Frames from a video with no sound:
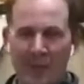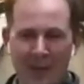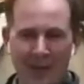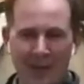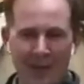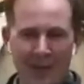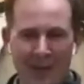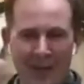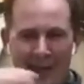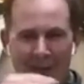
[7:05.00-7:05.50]

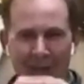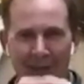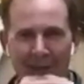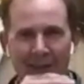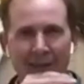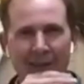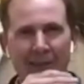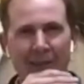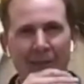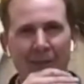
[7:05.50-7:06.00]

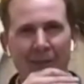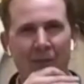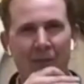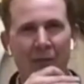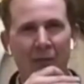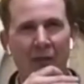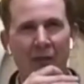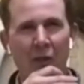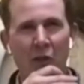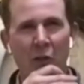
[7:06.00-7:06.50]
for
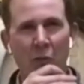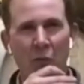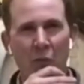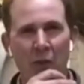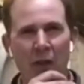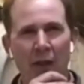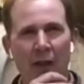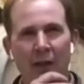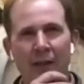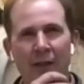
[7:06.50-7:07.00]
the home
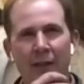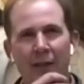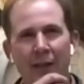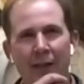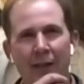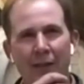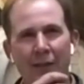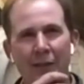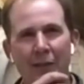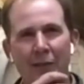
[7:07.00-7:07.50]
run, a
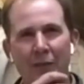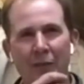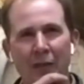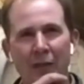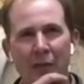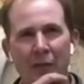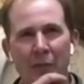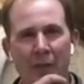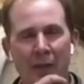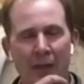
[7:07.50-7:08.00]
good friend
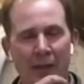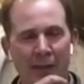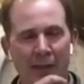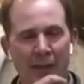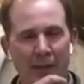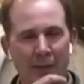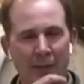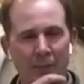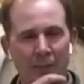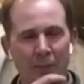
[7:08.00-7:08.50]
of
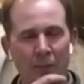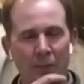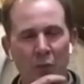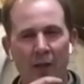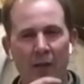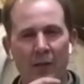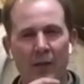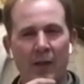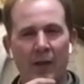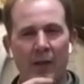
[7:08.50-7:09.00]
mine
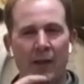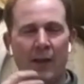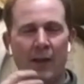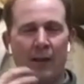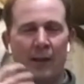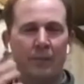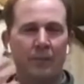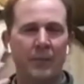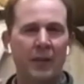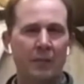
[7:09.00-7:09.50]
went
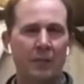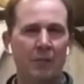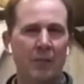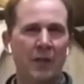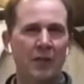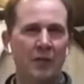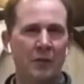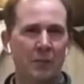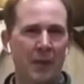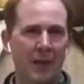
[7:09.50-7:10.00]

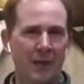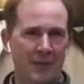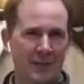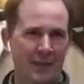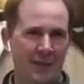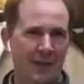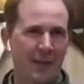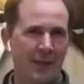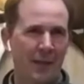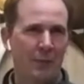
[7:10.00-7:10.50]
mushroom
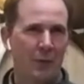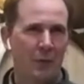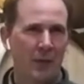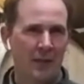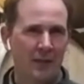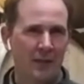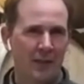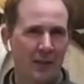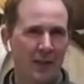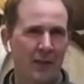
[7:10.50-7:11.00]
hunting a couple of
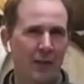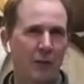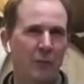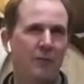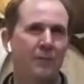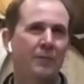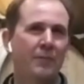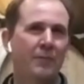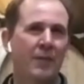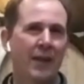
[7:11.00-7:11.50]
weeks ago,
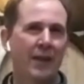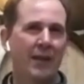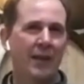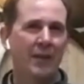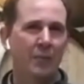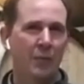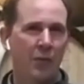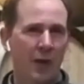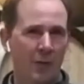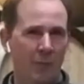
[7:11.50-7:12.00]
and he
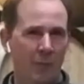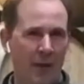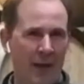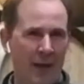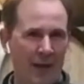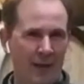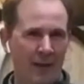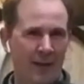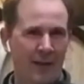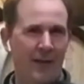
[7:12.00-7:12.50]
brought back
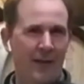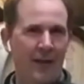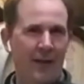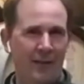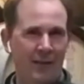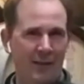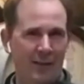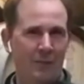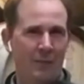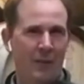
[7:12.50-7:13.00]

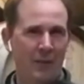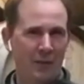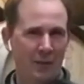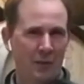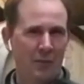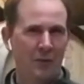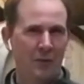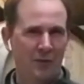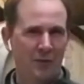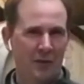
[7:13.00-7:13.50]
some
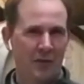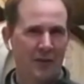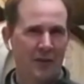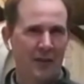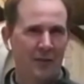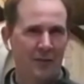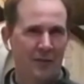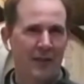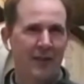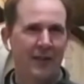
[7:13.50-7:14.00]
mushrooms for
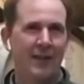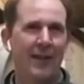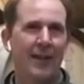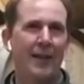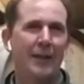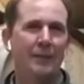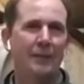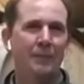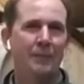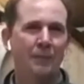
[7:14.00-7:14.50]
Delphine and I.